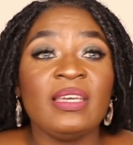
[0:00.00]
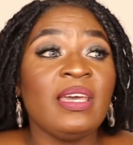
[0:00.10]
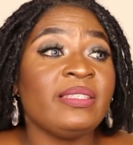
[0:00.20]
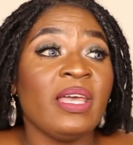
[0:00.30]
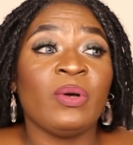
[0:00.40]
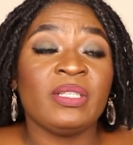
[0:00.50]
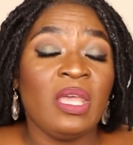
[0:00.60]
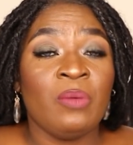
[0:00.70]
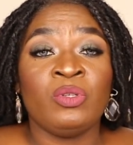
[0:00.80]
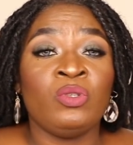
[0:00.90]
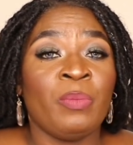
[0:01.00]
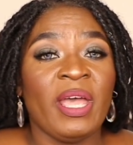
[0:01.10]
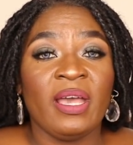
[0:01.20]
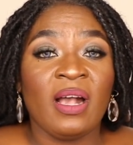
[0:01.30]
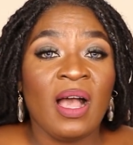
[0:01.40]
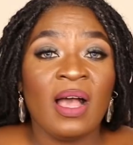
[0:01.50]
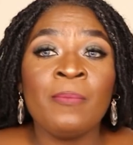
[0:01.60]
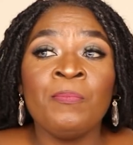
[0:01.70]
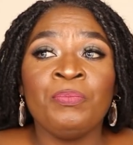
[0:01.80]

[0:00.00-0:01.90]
Yes, I was able to buy a car.